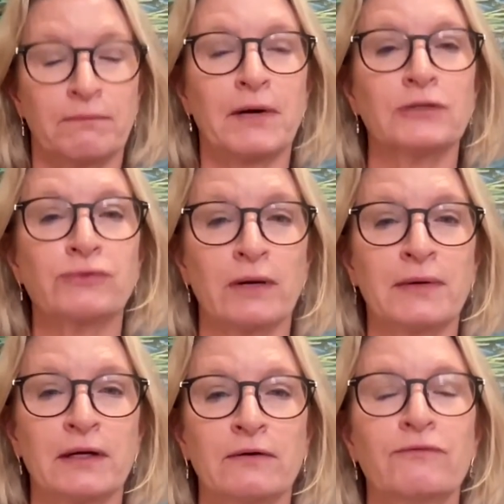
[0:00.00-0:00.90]
by
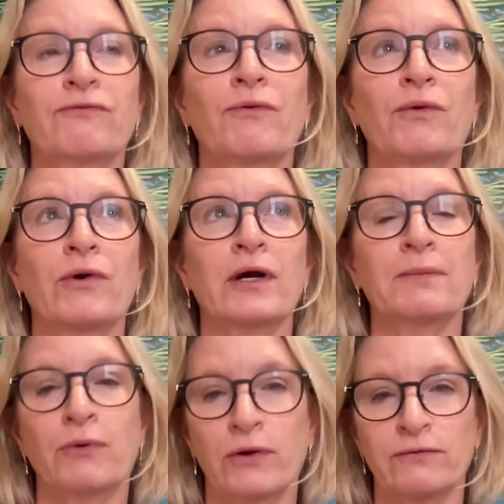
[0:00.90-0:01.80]
Drummond for
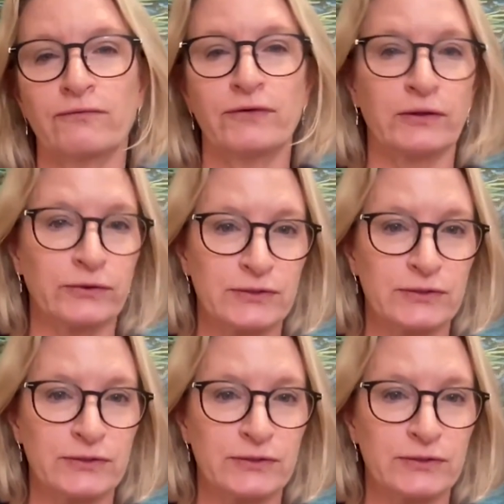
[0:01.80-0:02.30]
important field